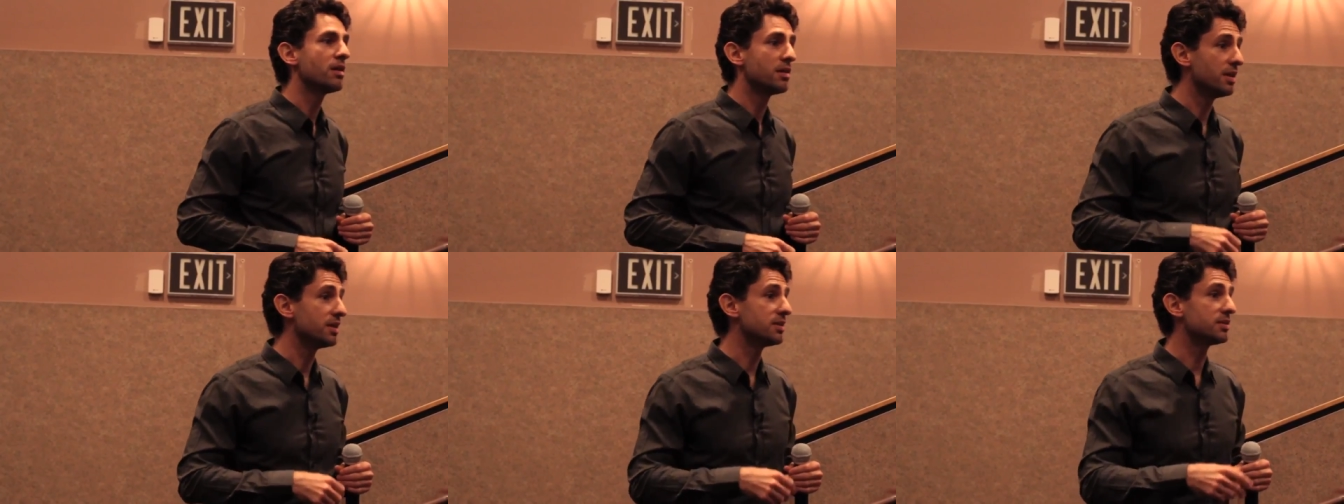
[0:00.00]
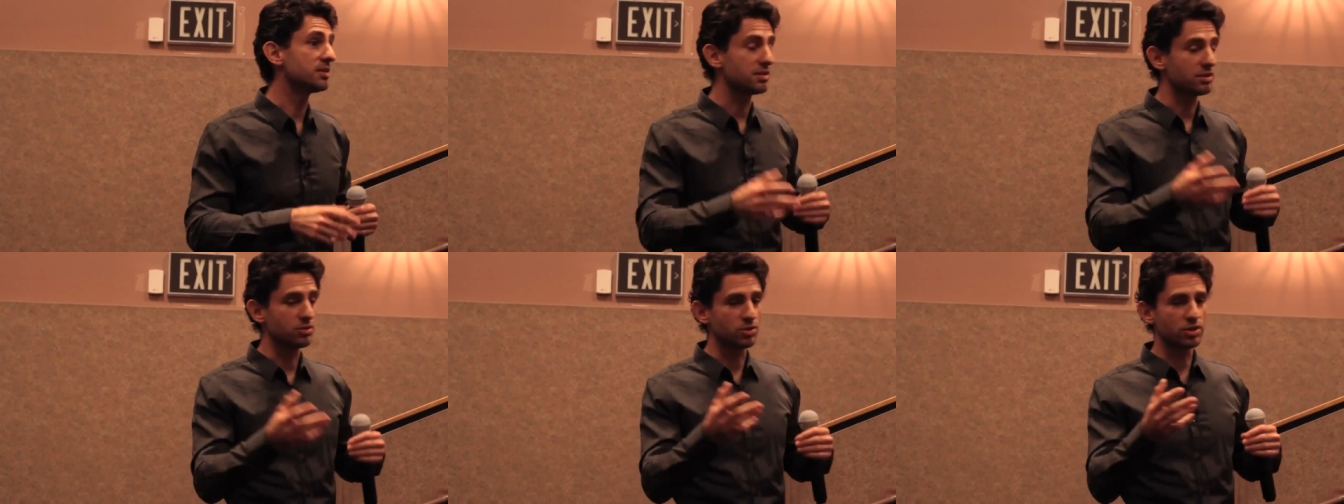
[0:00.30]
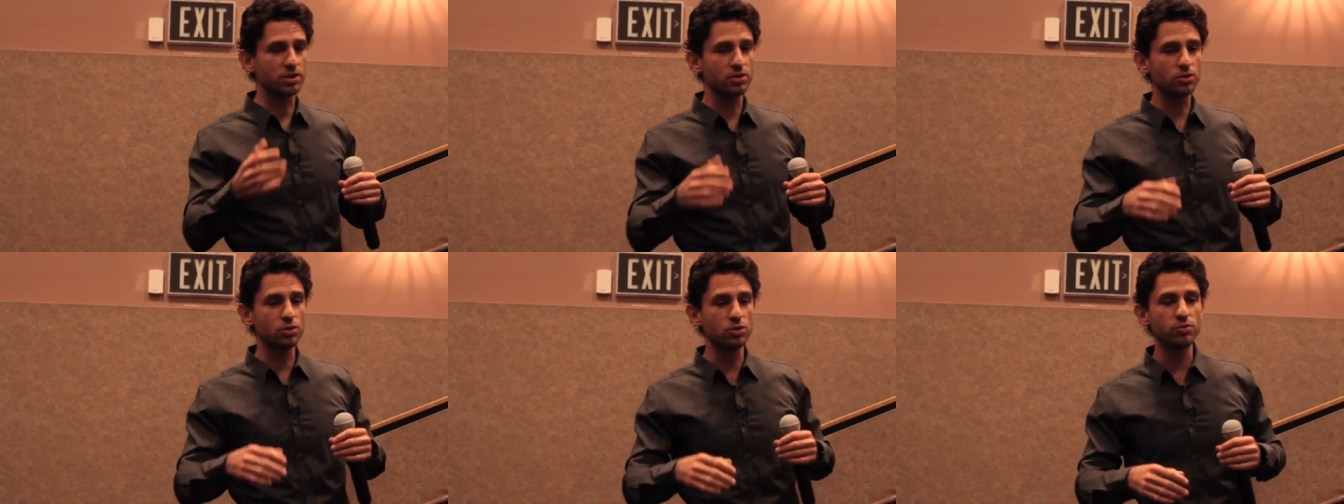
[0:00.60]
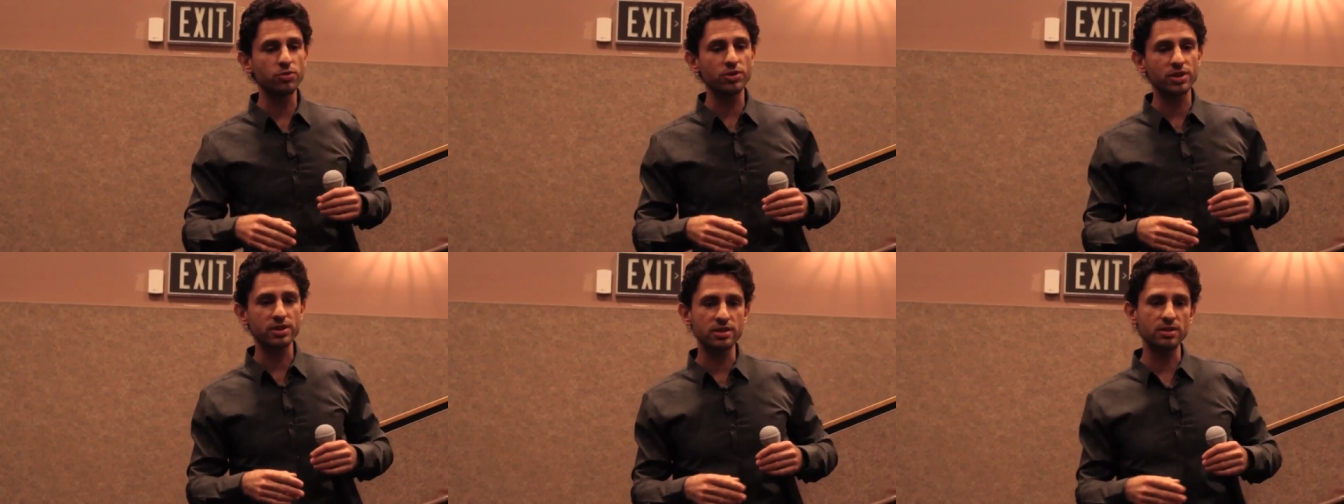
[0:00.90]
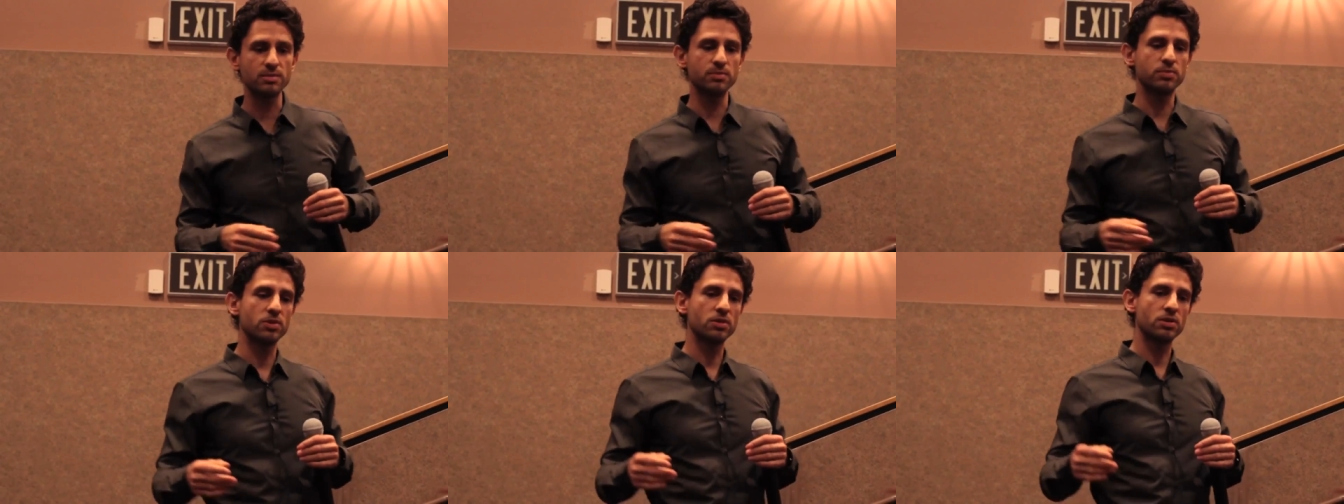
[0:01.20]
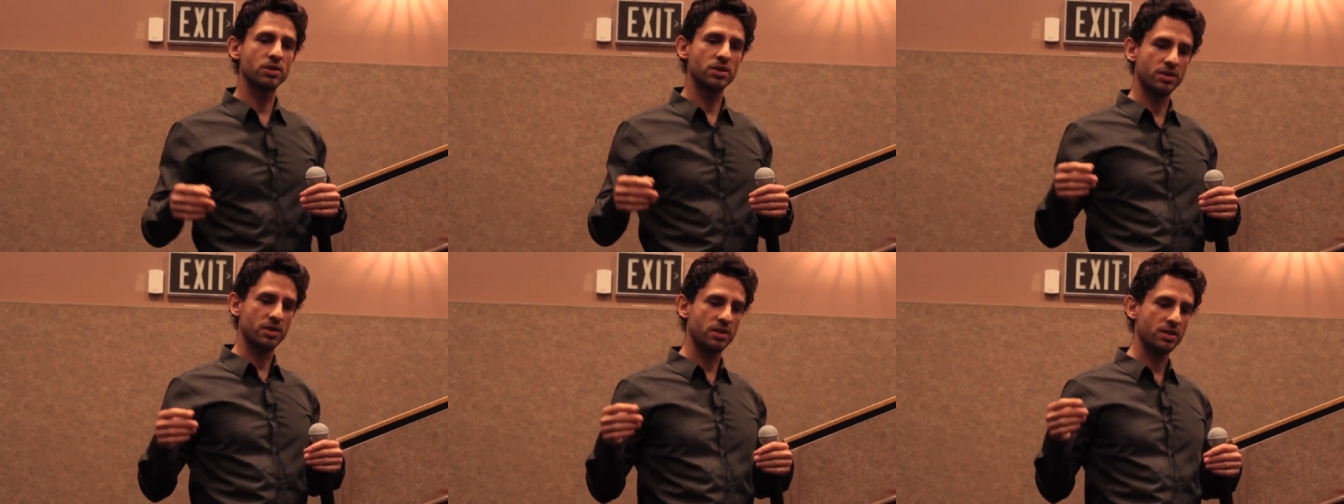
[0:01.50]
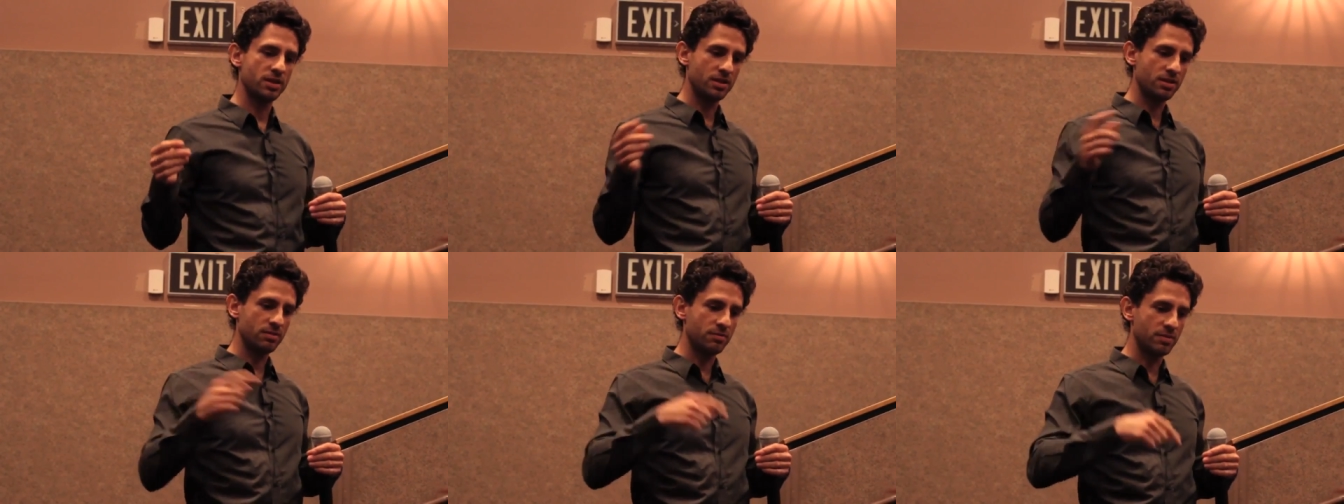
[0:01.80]
Yes, you can do, for example,
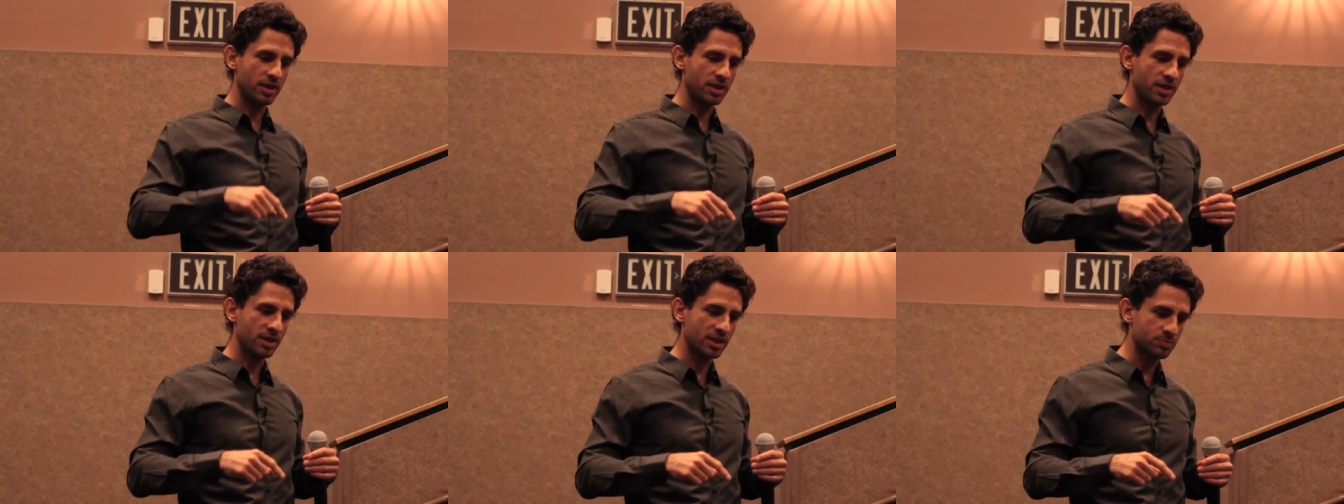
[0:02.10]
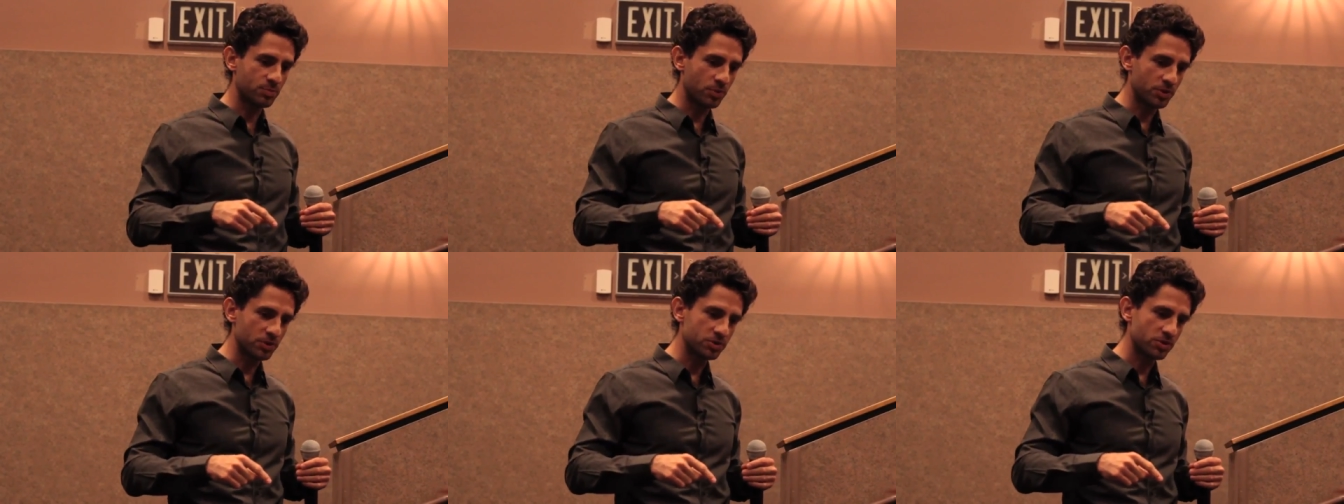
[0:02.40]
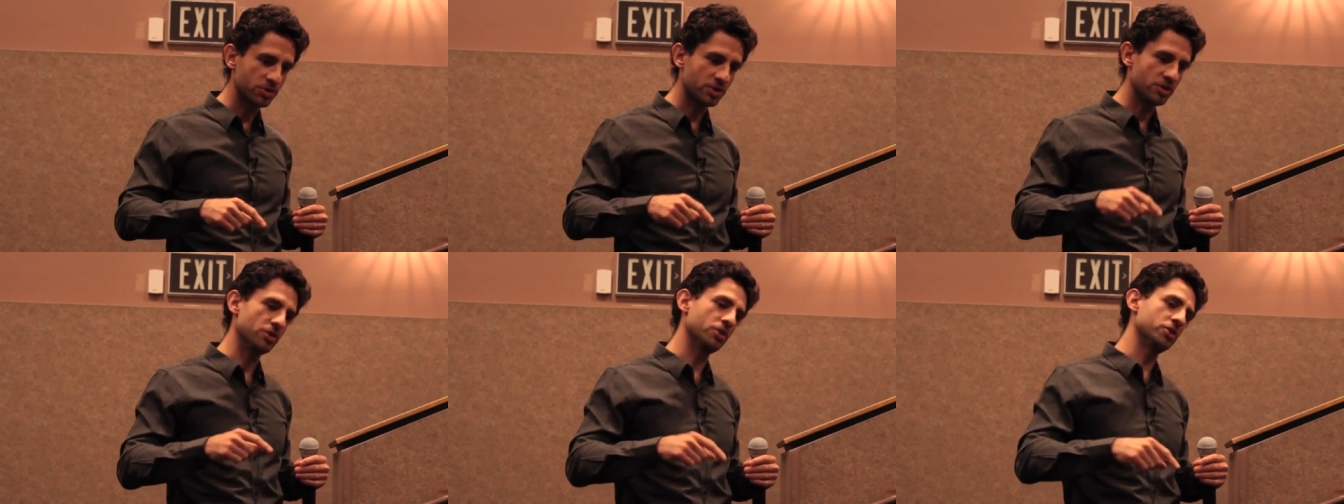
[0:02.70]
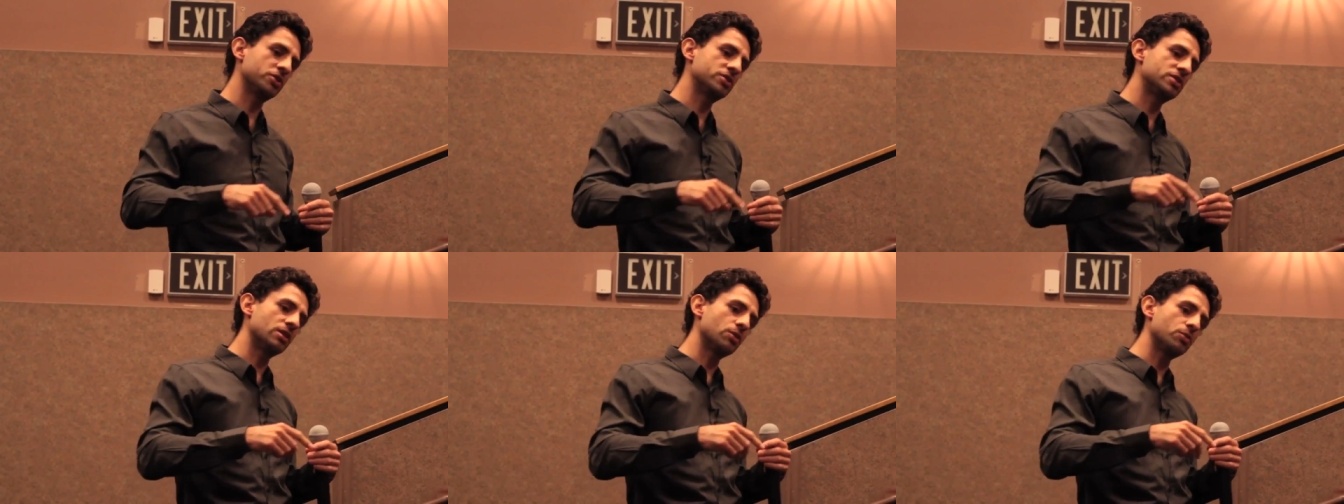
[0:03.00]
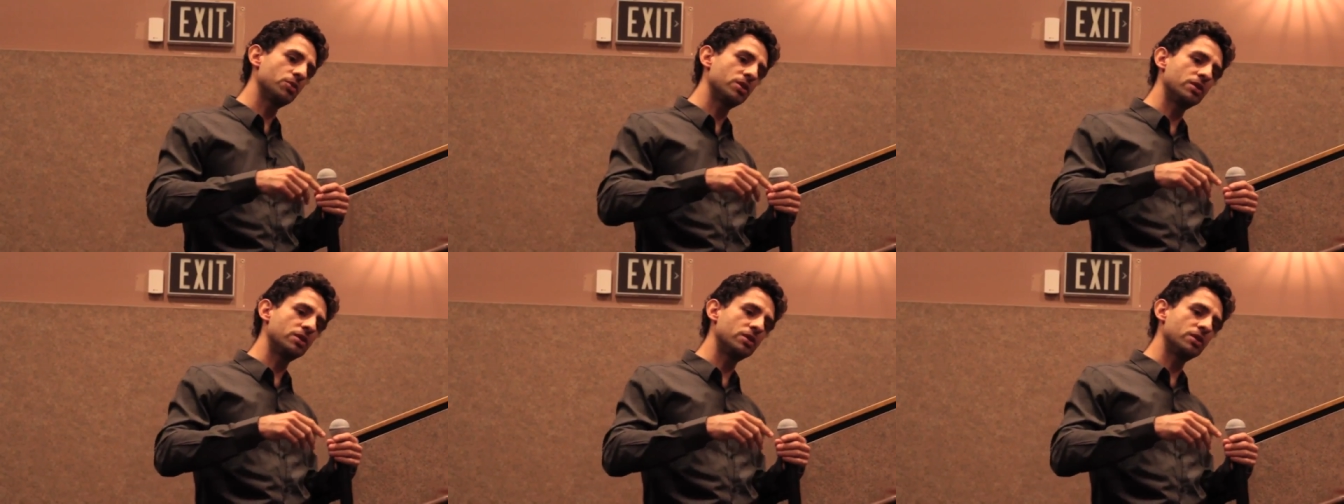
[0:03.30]
in my next postdoc in Austria,